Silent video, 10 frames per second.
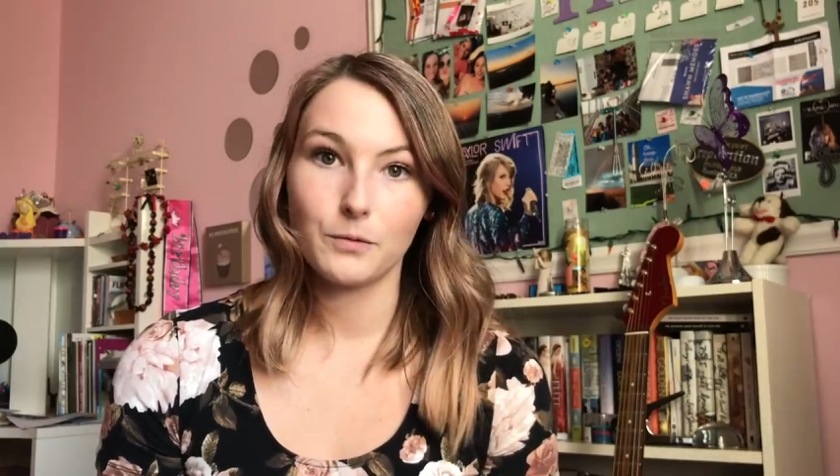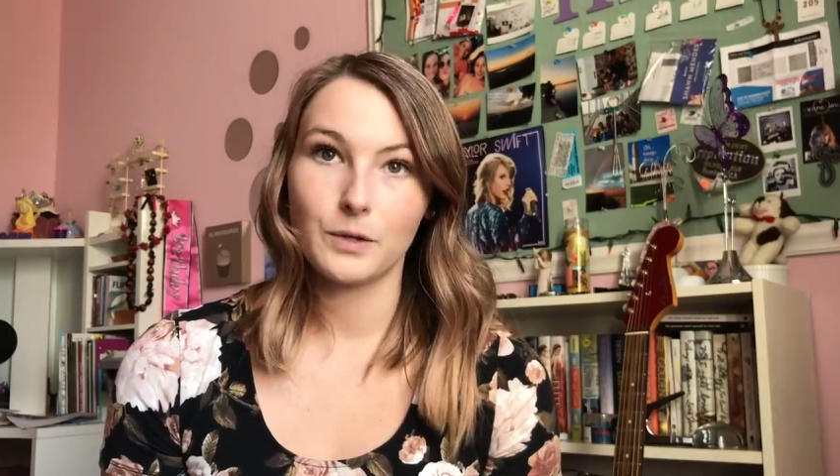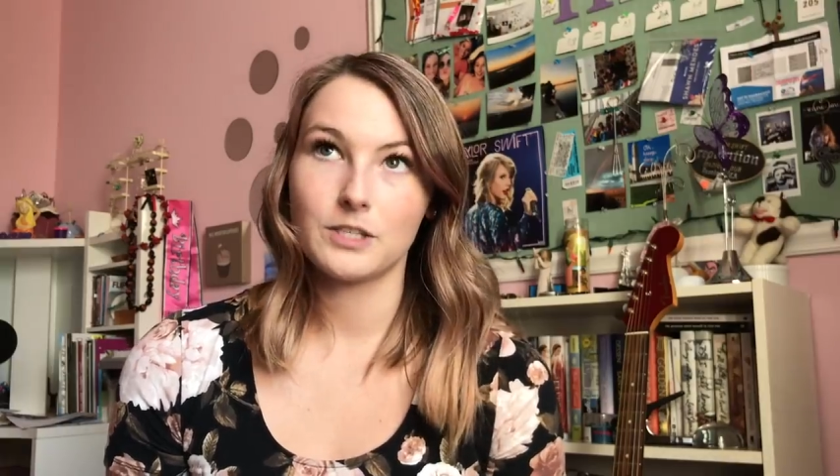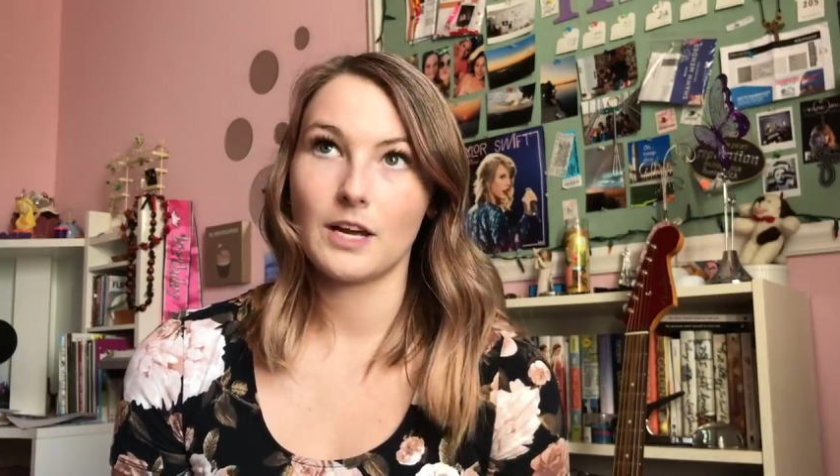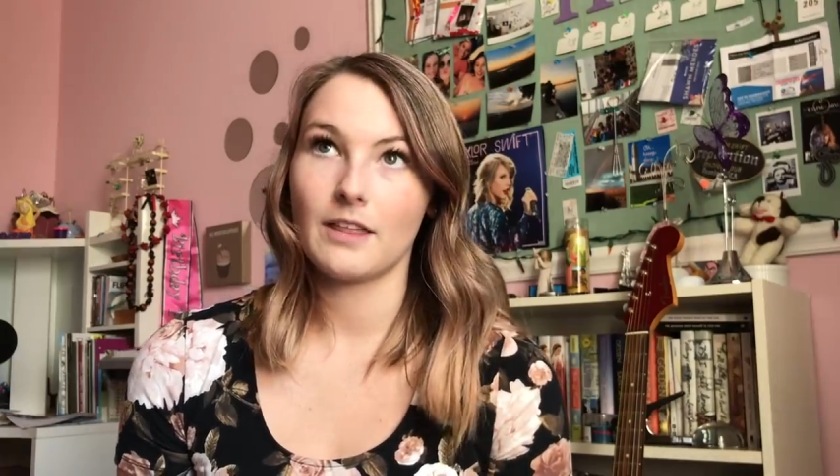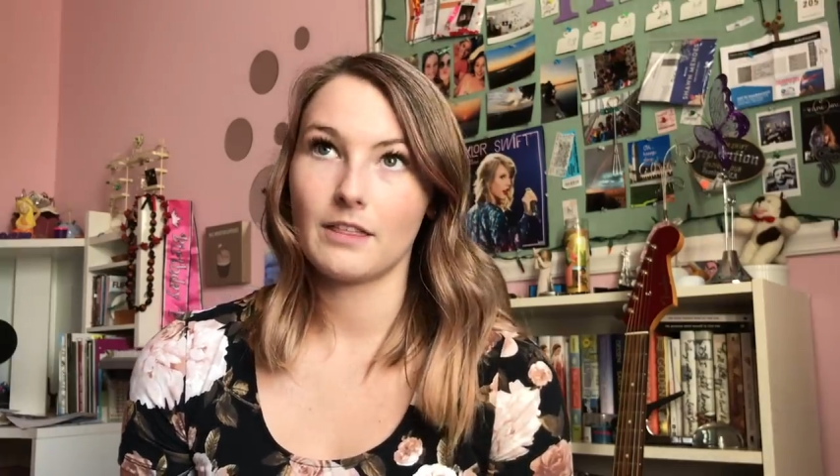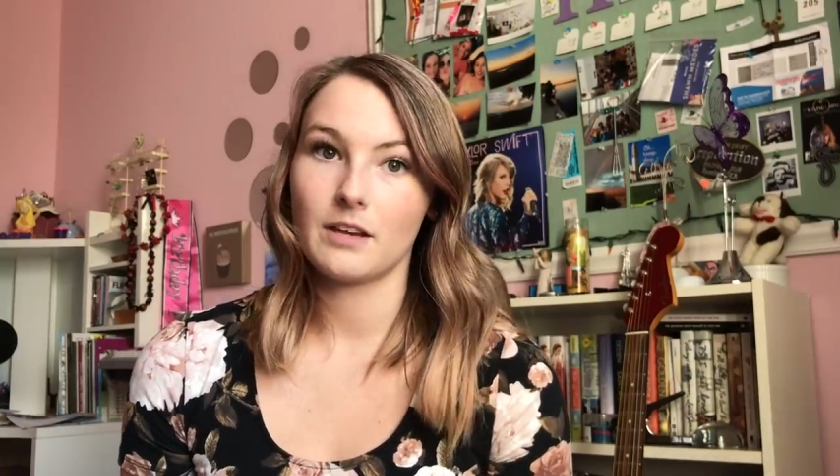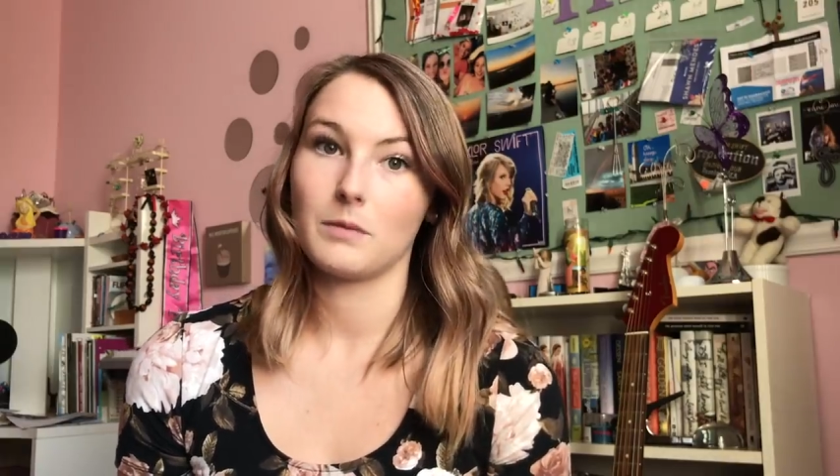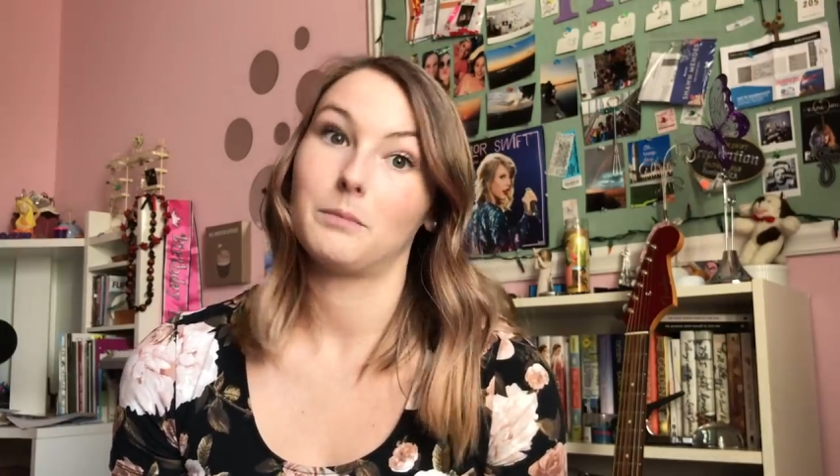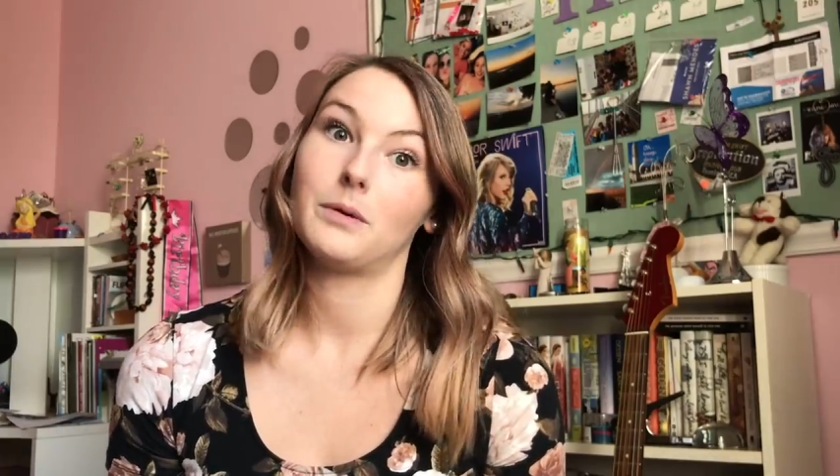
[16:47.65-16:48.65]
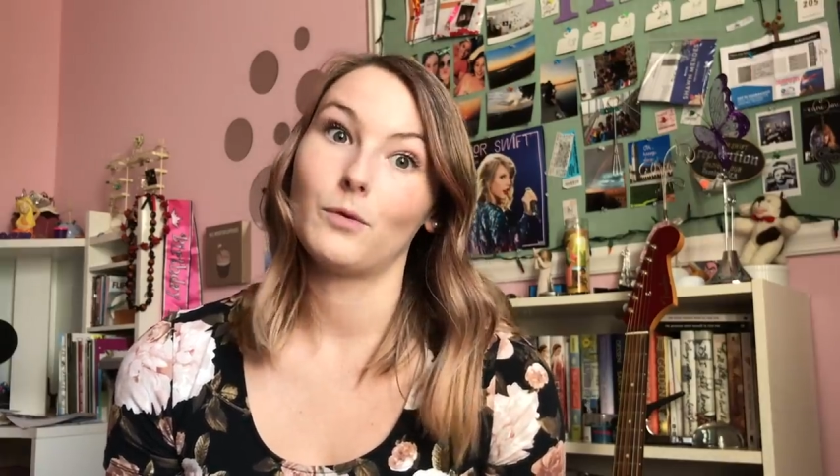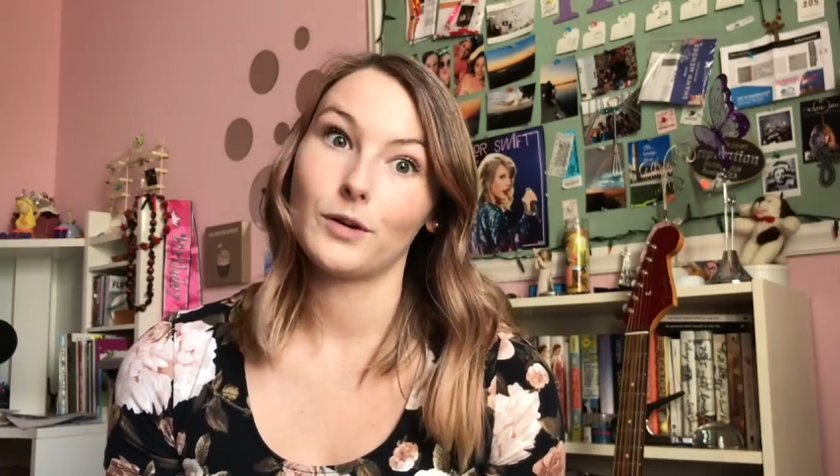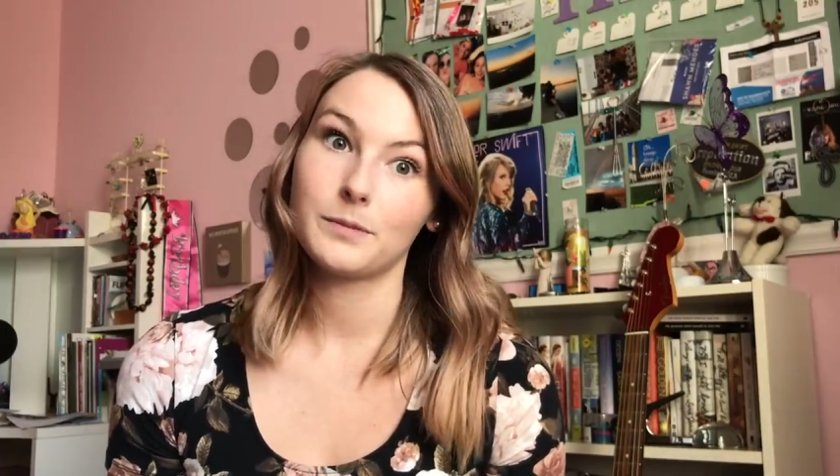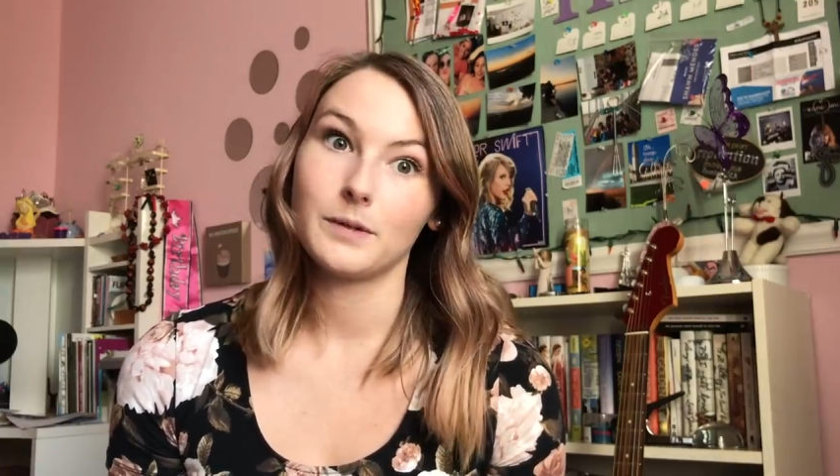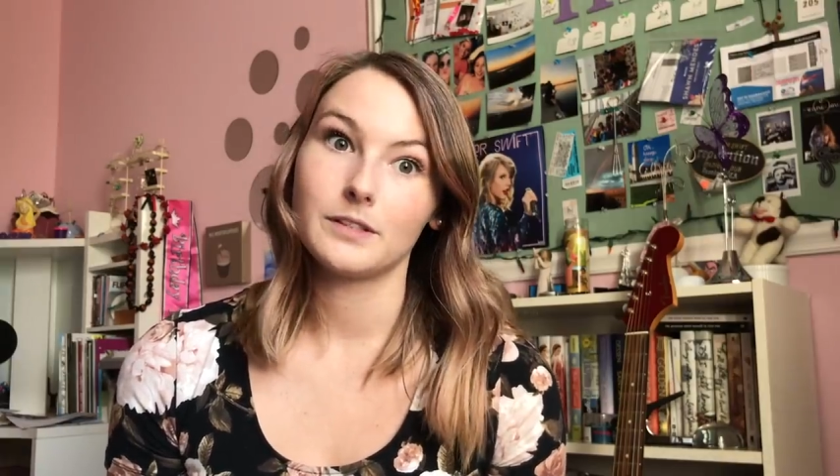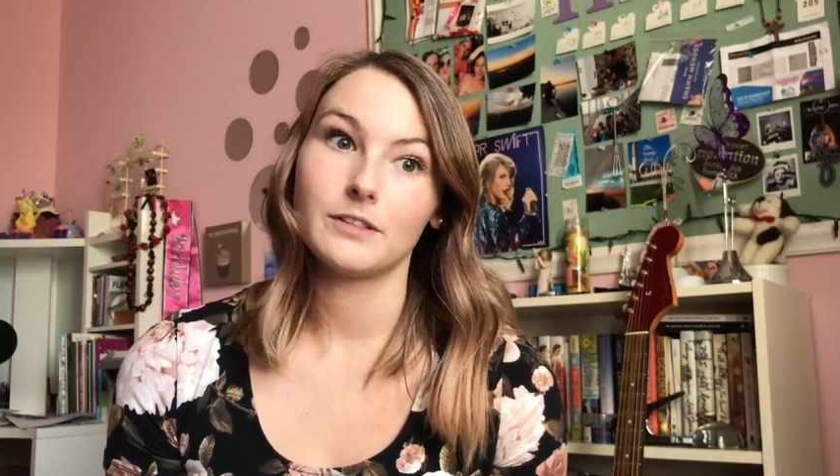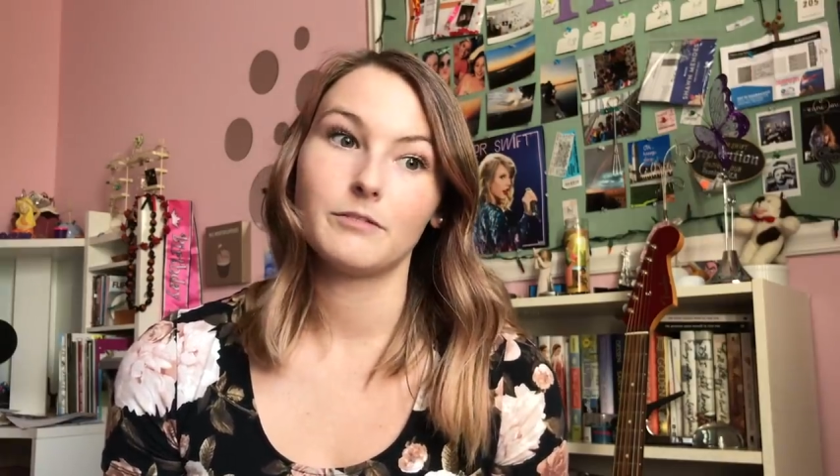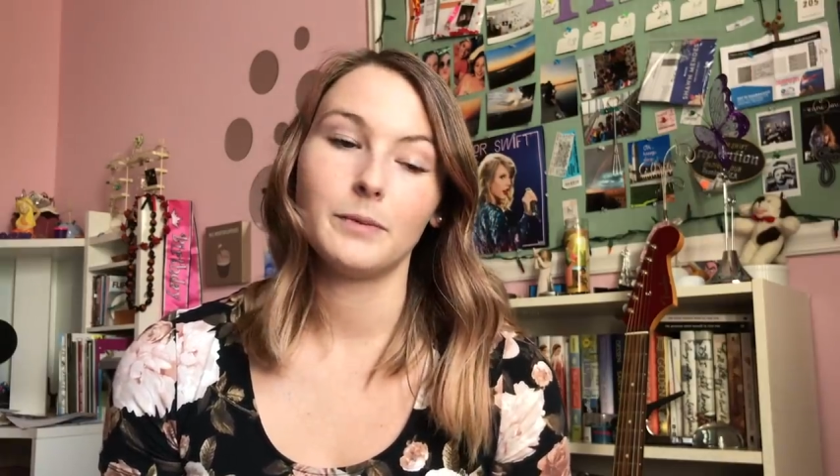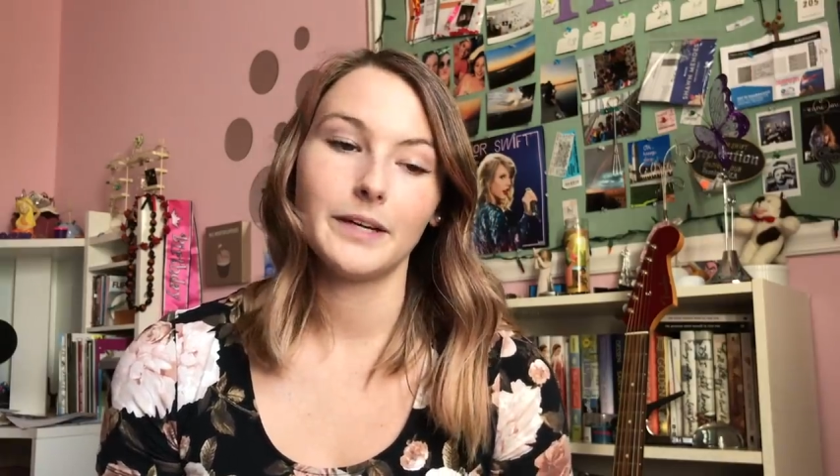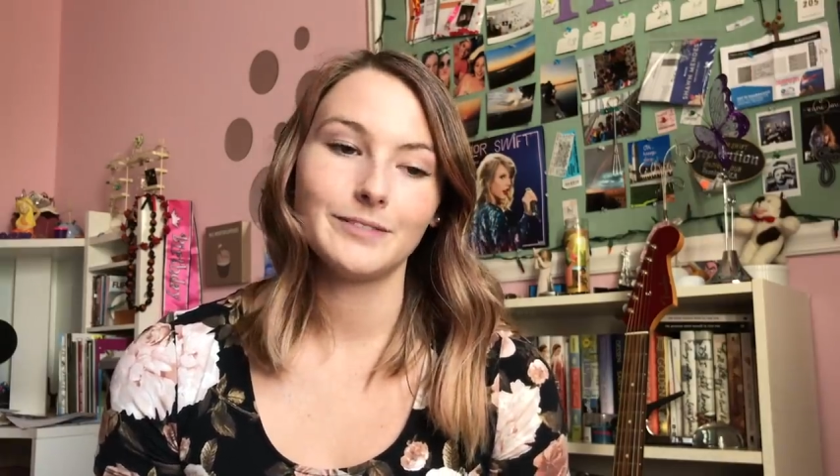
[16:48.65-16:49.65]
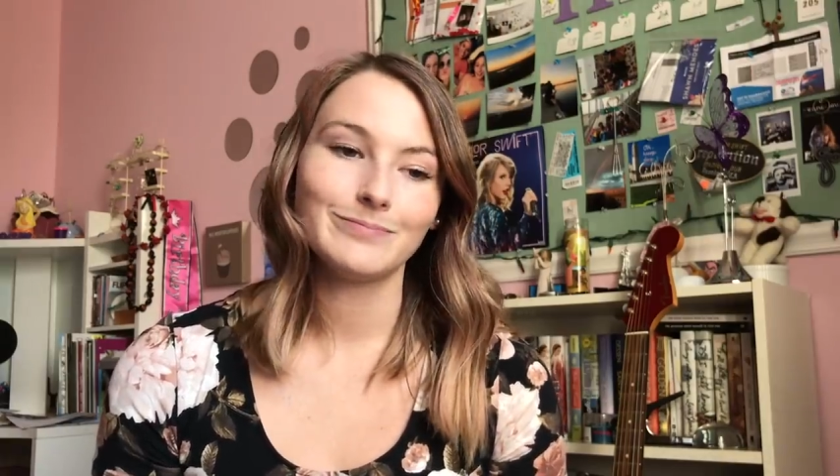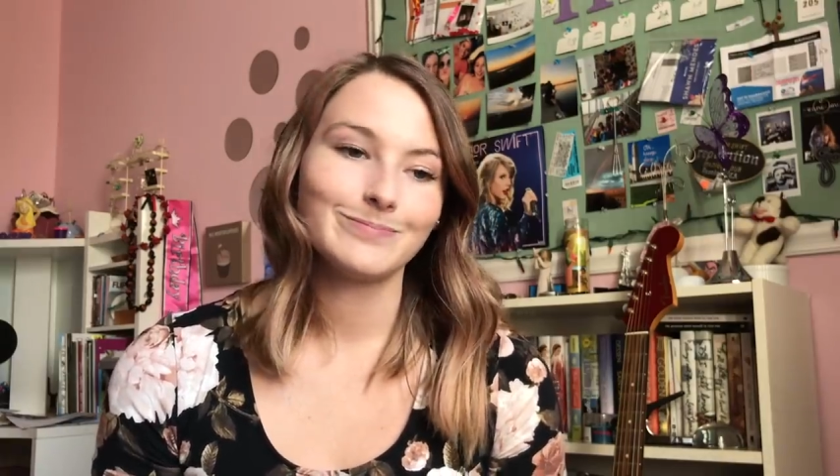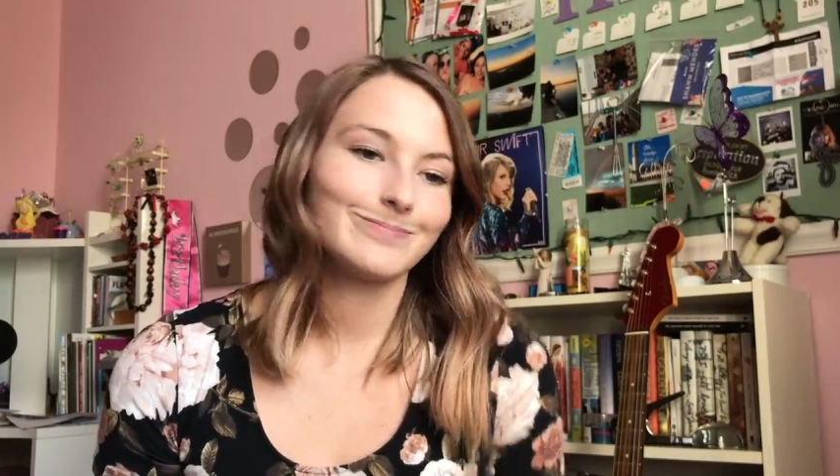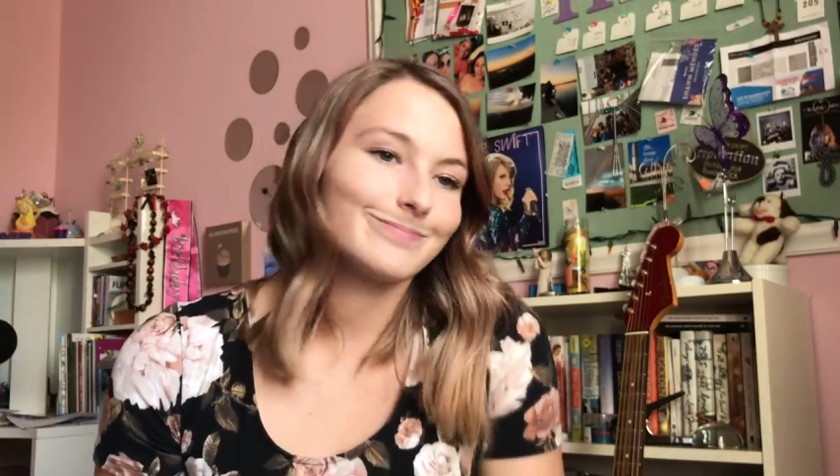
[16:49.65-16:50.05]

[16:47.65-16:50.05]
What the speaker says: which I think might be more expensive, but